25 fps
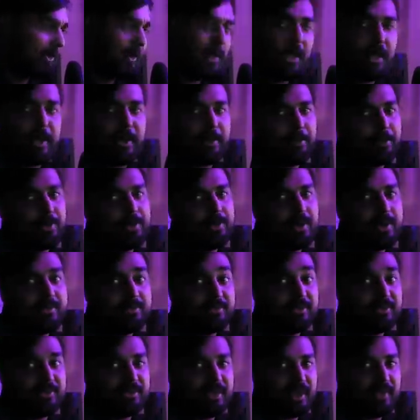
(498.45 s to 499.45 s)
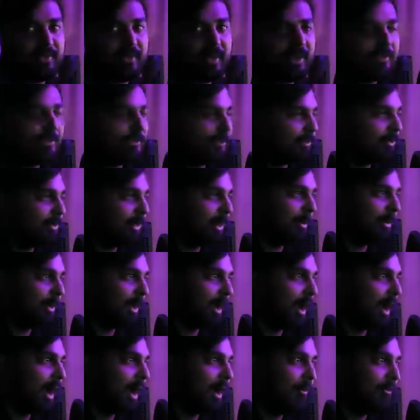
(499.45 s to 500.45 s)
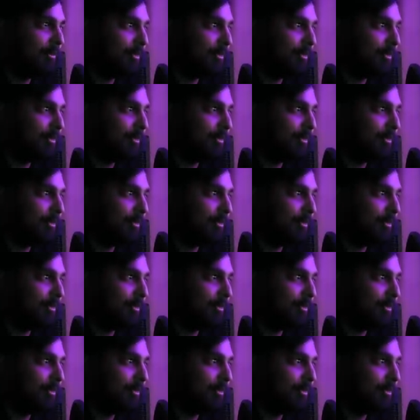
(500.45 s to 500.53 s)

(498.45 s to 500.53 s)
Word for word: yeah, when you have to say that, there's probably a high